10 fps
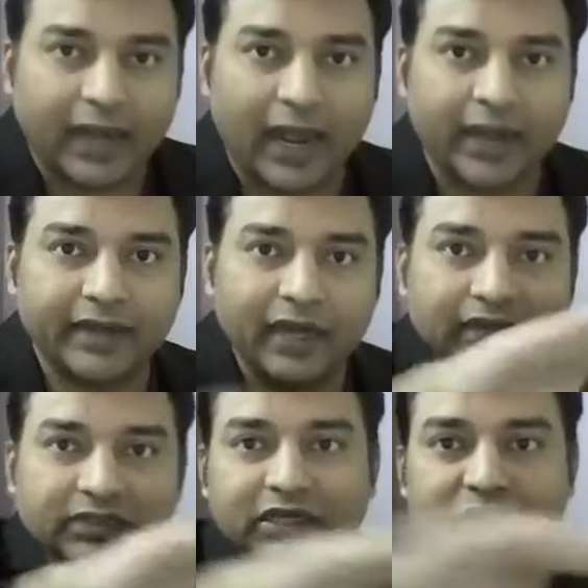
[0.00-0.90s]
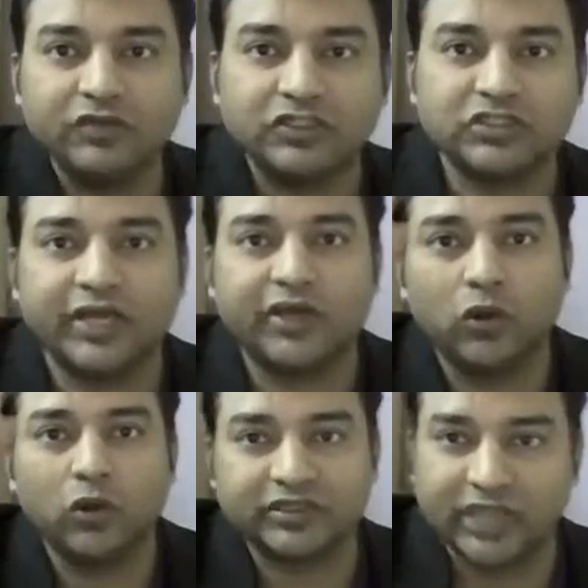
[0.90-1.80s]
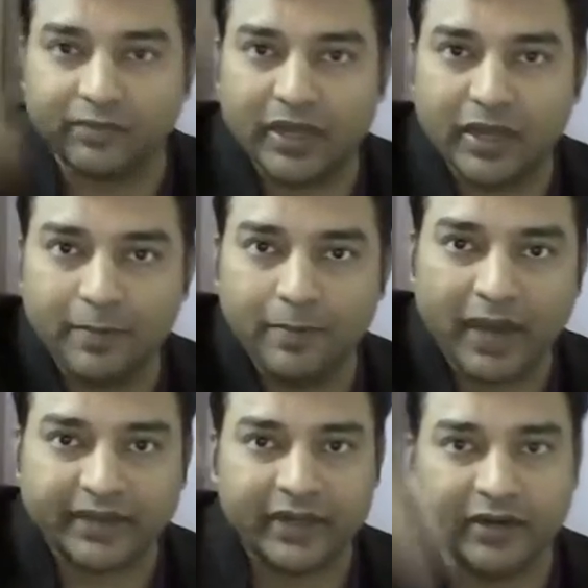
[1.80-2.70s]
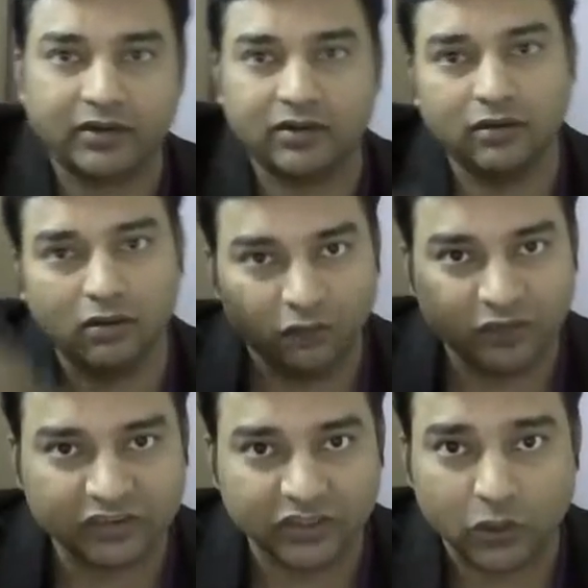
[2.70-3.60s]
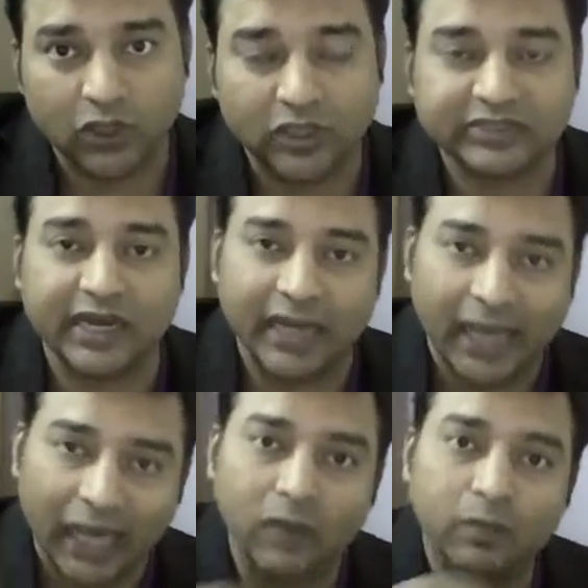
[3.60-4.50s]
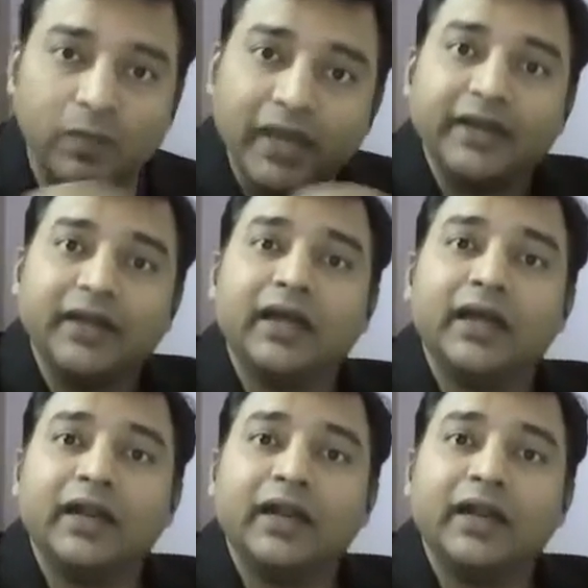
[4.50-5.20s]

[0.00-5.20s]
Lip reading: tracked and see which stakeholders can be impacted or which stakeholders can help in